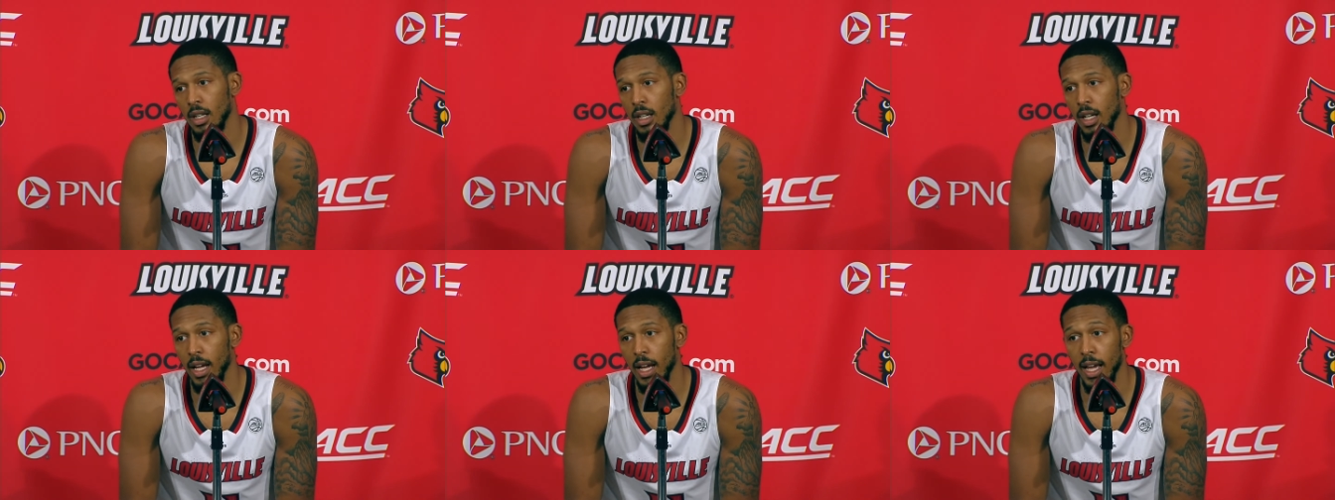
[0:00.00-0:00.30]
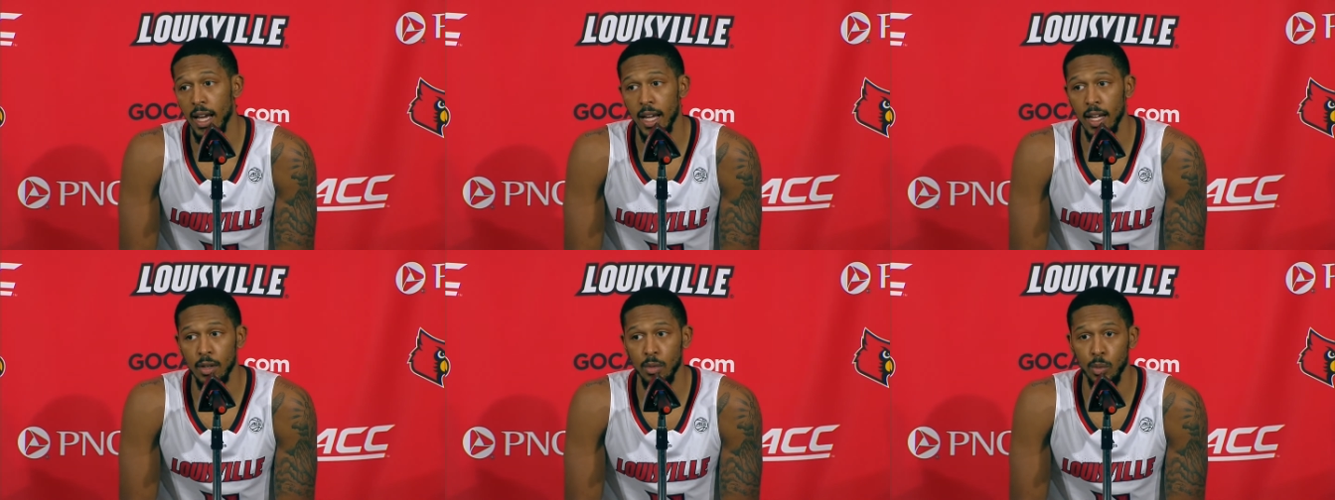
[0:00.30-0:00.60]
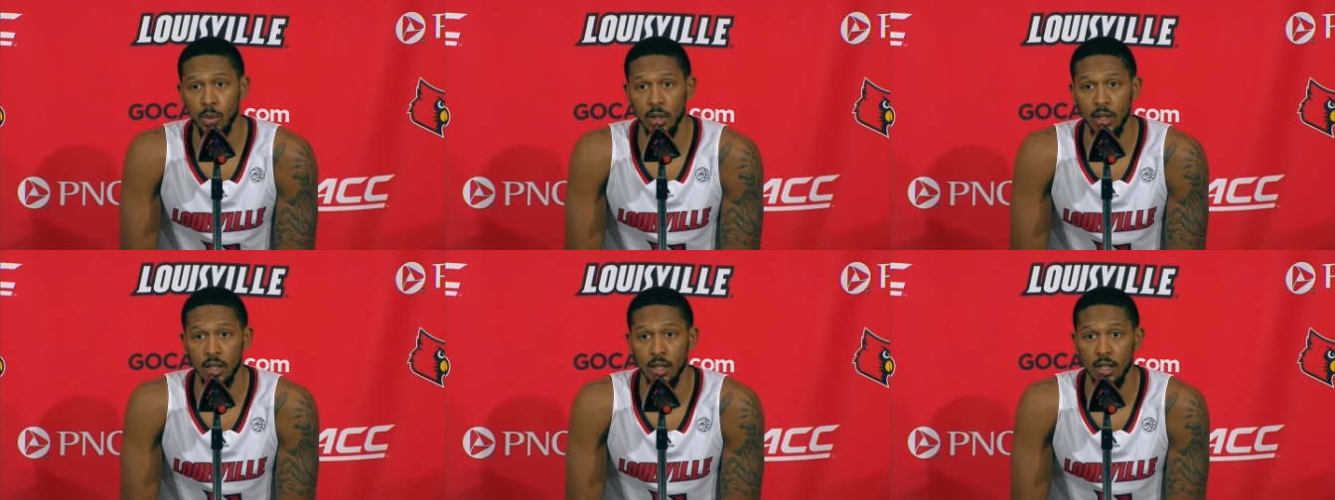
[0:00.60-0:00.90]
And
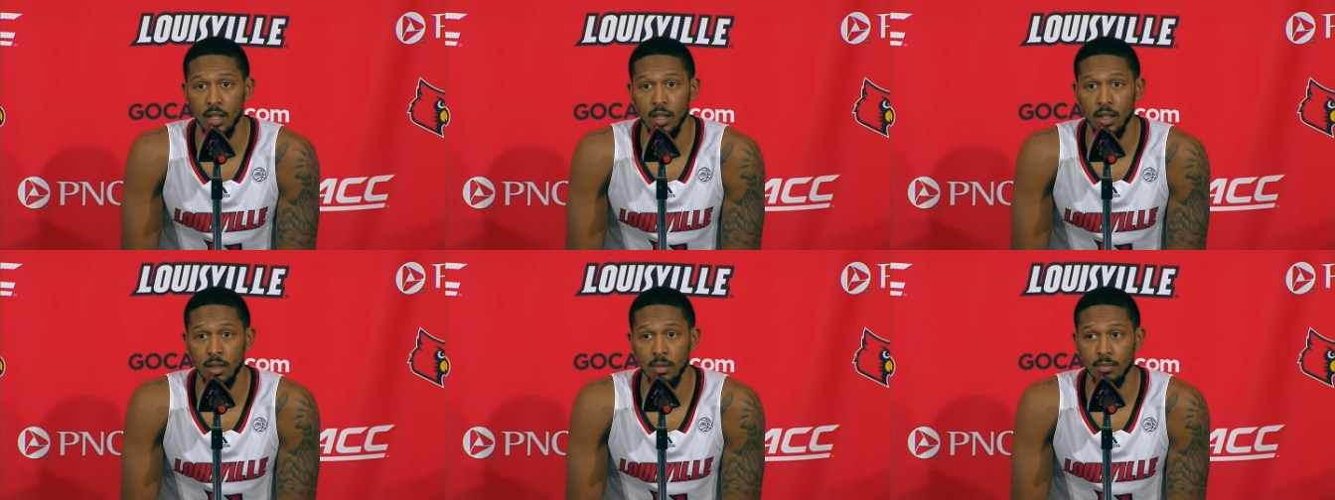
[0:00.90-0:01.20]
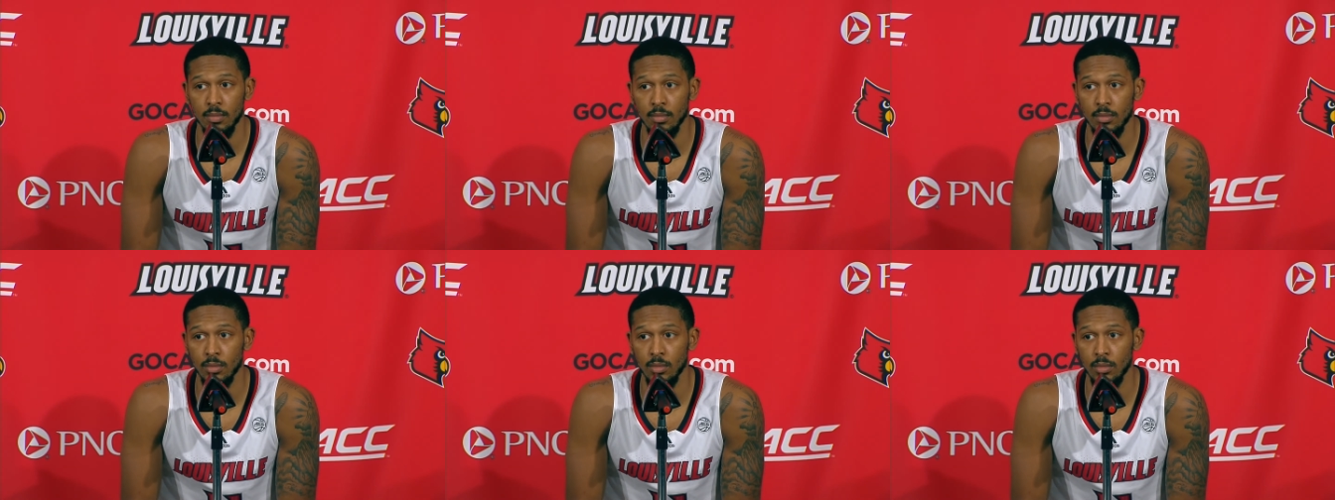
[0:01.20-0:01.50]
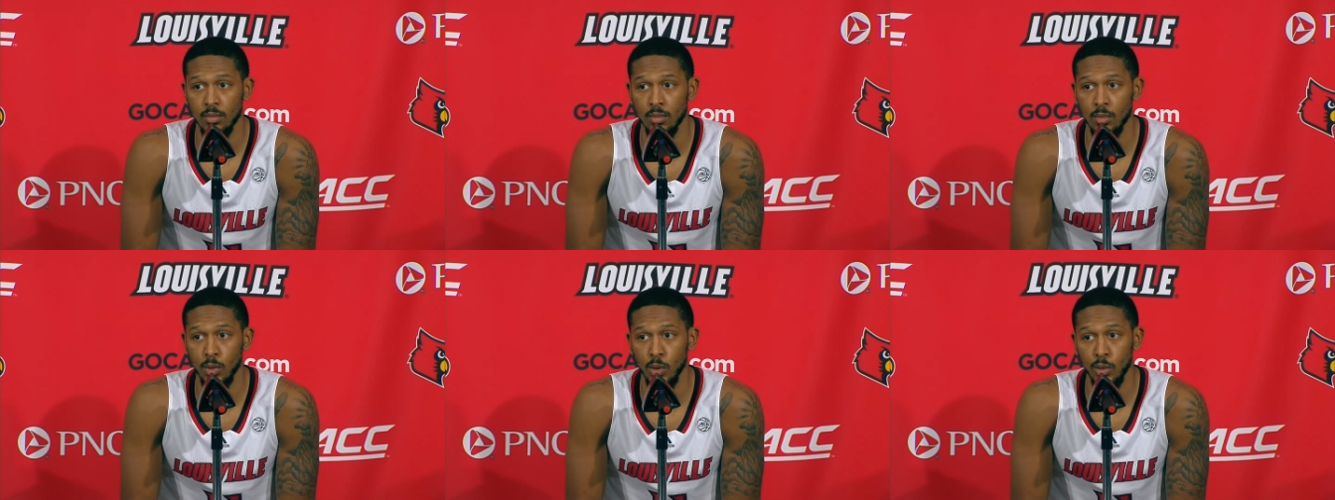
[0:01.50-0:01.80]
we
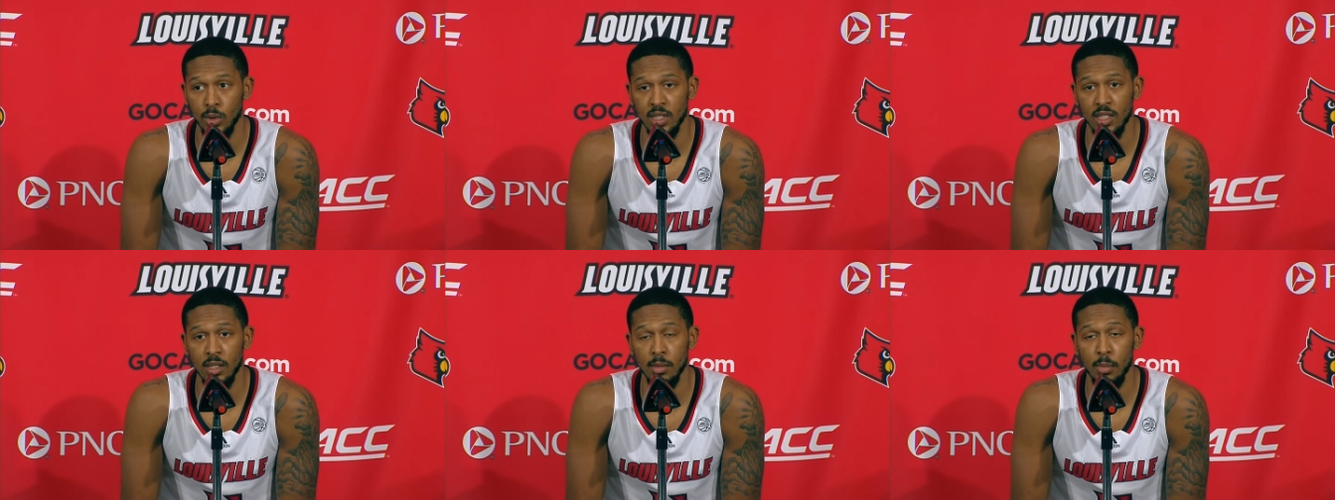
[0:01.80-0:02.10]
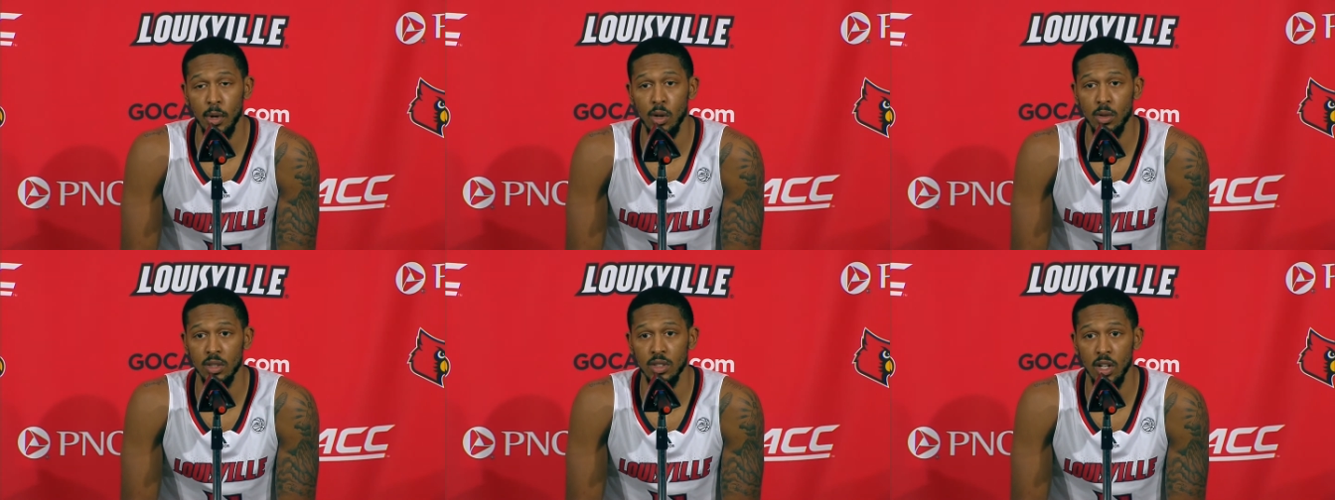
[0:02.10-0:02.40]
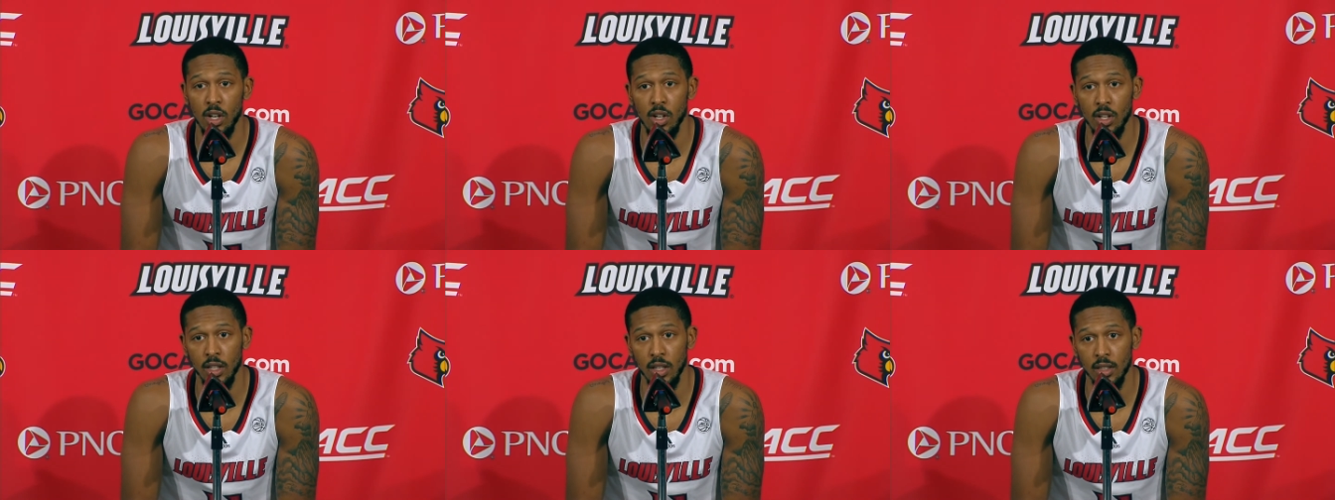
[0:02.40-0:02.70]
was in the bonus early.